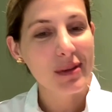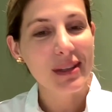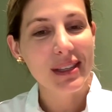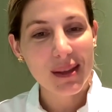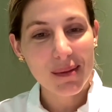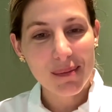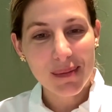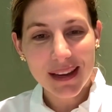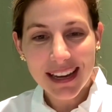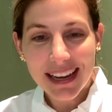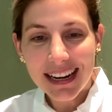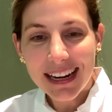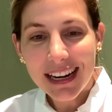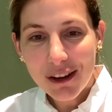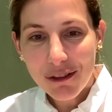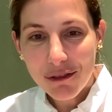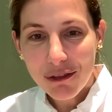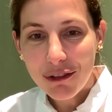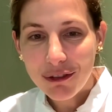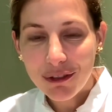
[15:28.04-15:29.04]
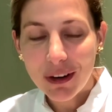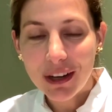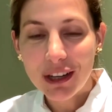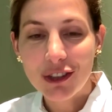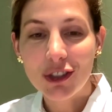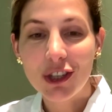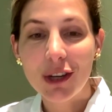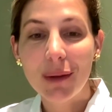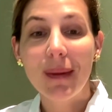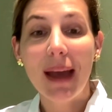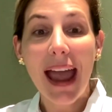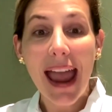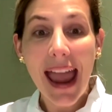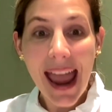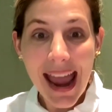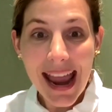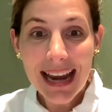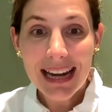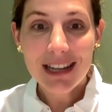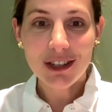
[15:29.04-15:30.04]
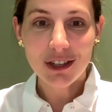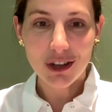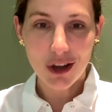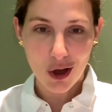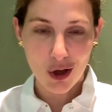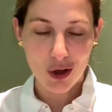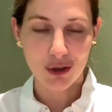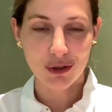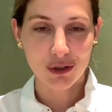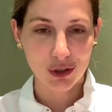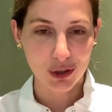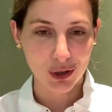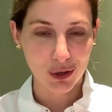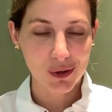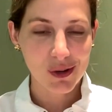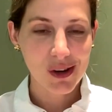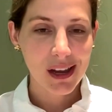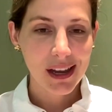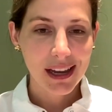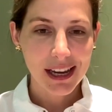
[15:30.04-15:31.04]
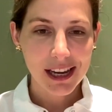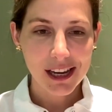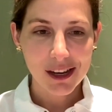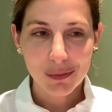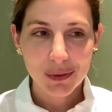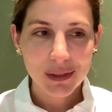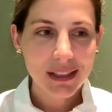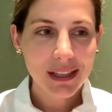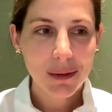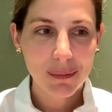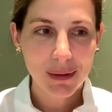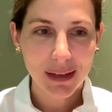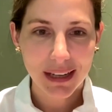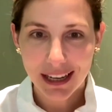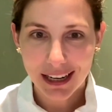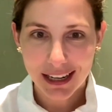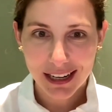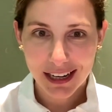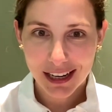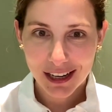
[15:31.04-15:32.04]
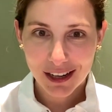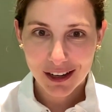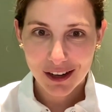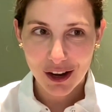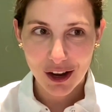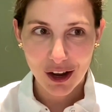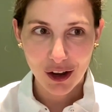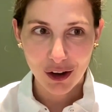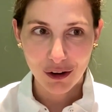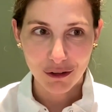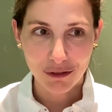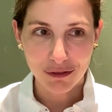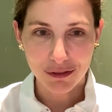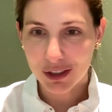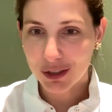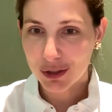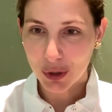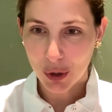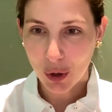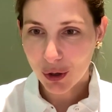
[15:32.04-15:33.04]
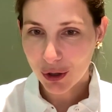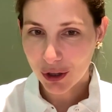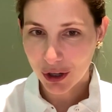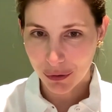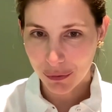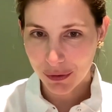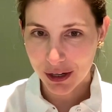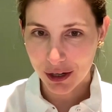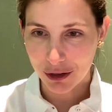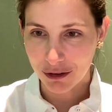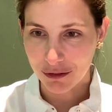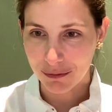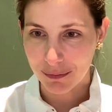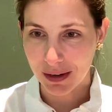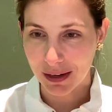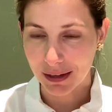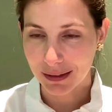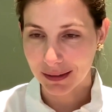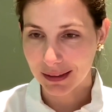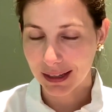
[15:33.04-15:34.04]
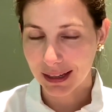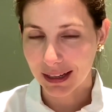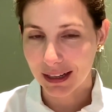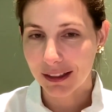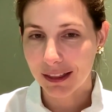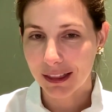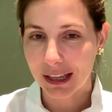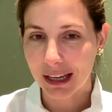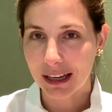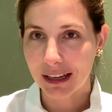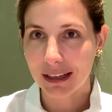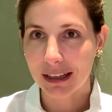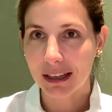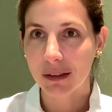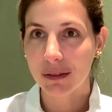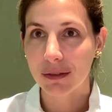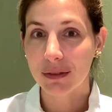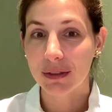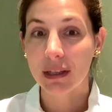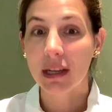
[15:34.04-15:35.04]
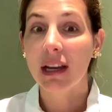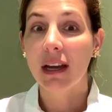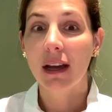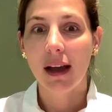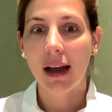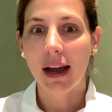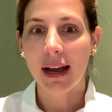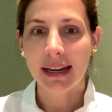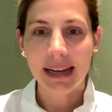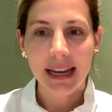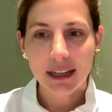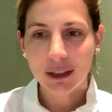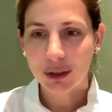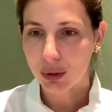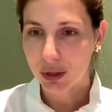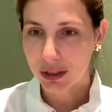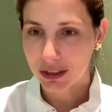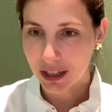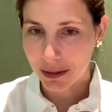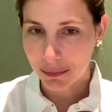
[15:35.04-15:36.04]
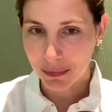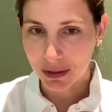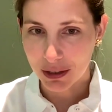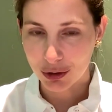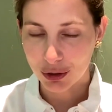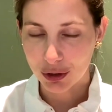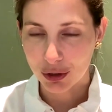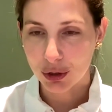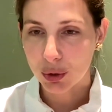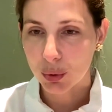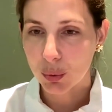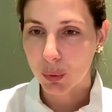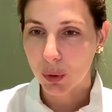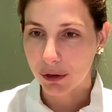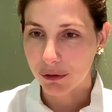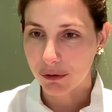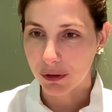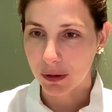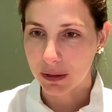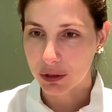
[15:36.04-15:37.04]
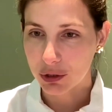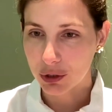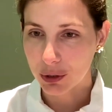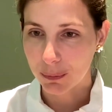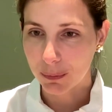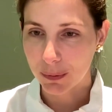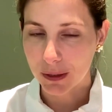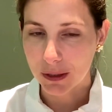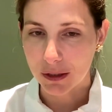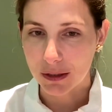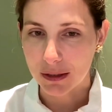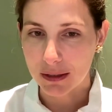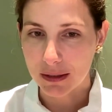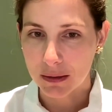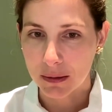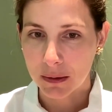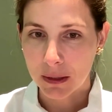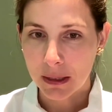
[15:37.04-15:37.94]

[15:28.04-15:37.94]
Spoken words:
was the beginning of a friendship. And also, it was the beginning of this whole career of mine that I think gives an extra dimension to our friendship because